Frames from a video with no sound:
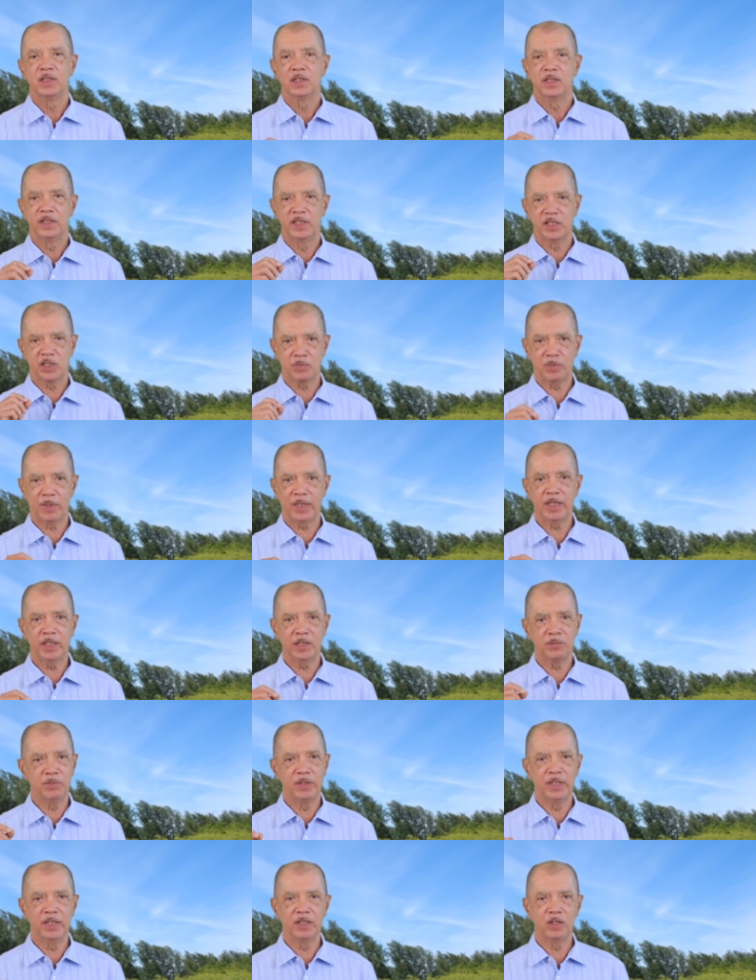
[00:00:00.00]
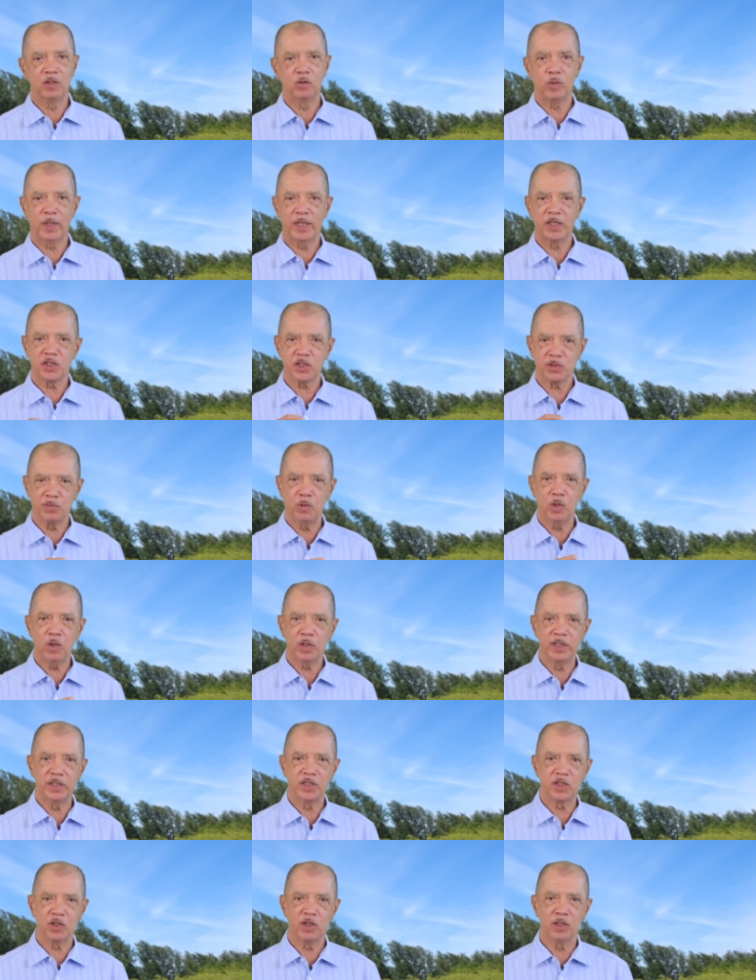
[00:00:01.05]
Despite being quite small
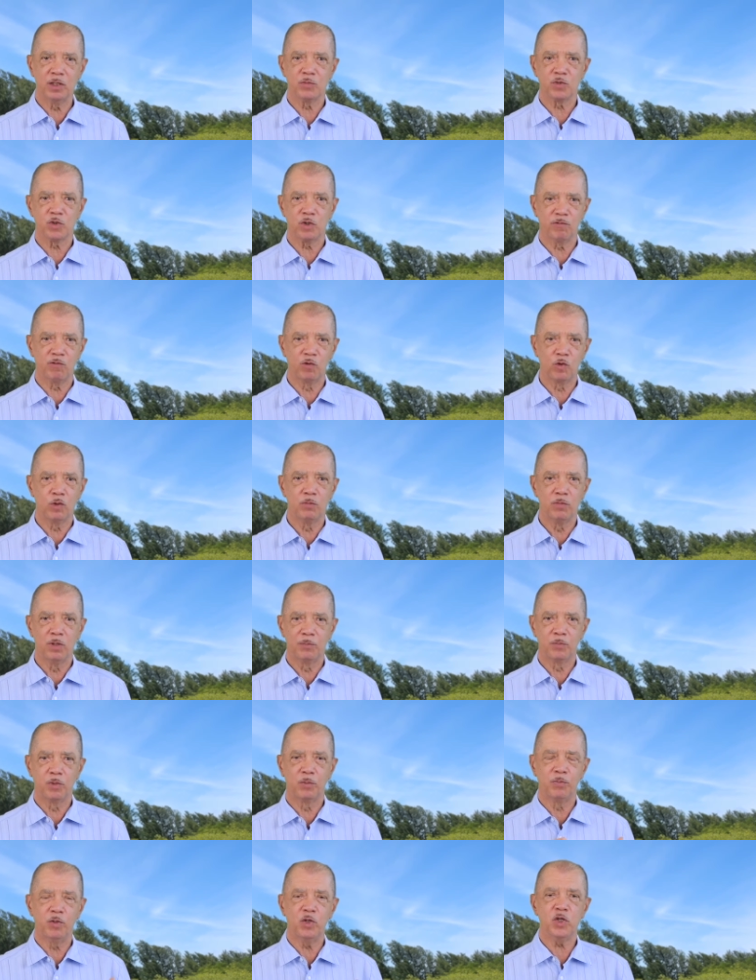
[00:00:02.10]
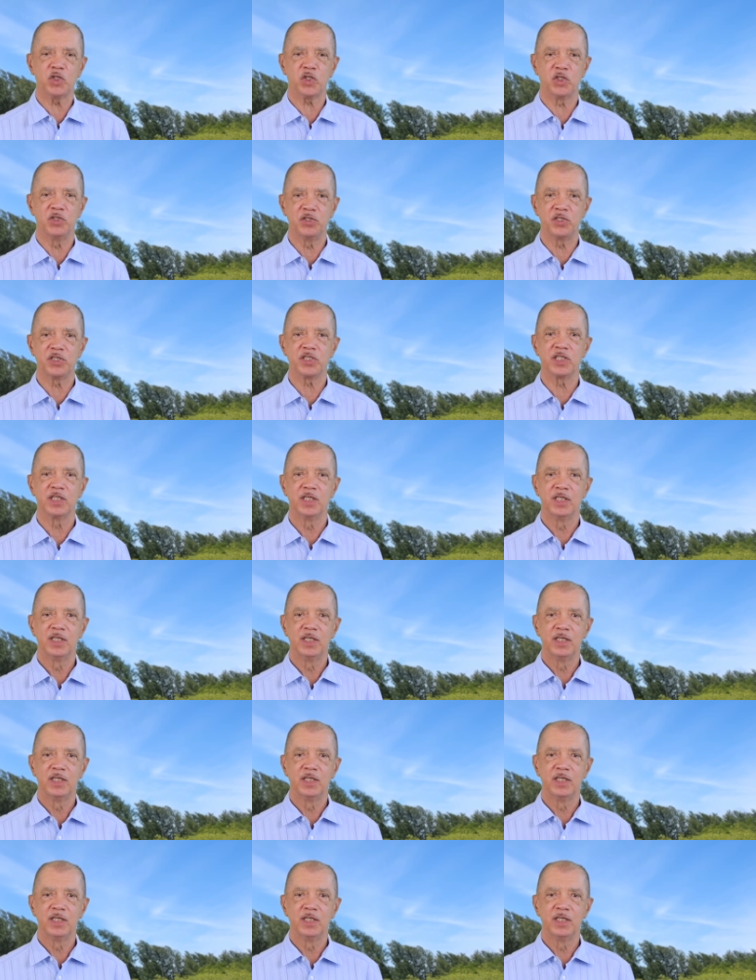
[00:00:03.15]
in terms of global proportions,